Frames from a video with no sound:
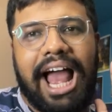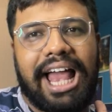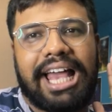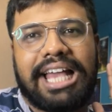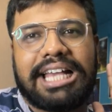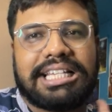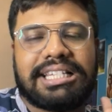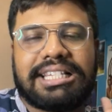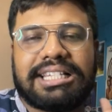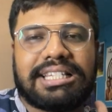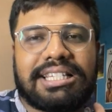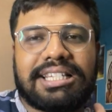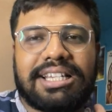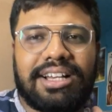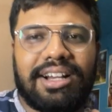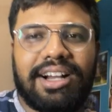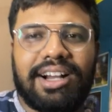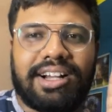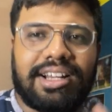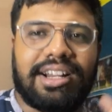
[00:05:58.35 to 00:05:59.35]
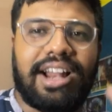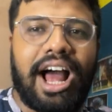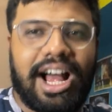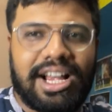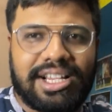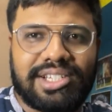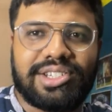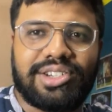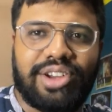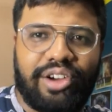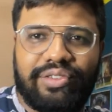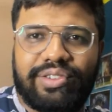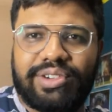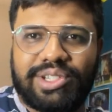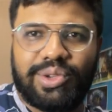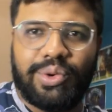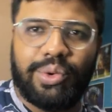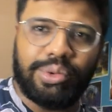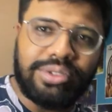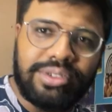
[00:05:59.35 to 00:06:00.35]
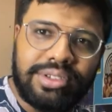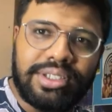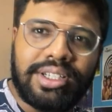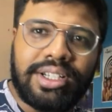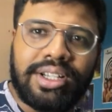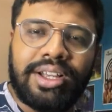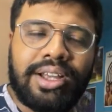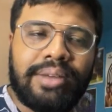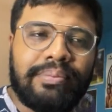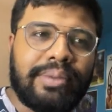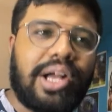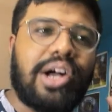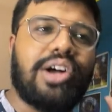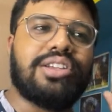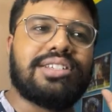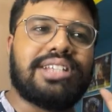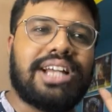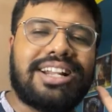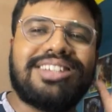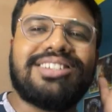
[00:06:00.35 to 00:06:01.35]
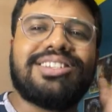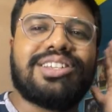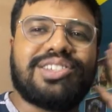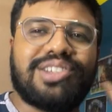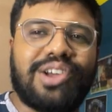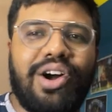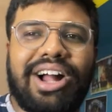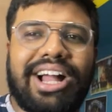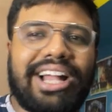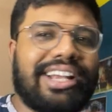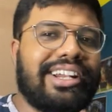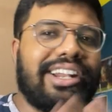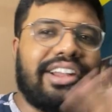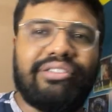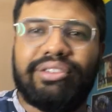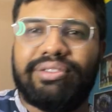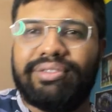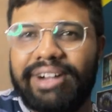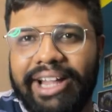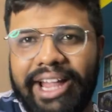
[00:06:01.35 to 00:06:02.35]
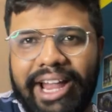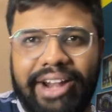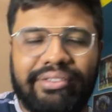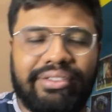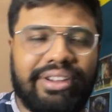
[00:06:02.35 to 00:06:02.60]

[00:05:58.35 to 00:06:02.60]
is a class of its own, because that is a song I can never forget.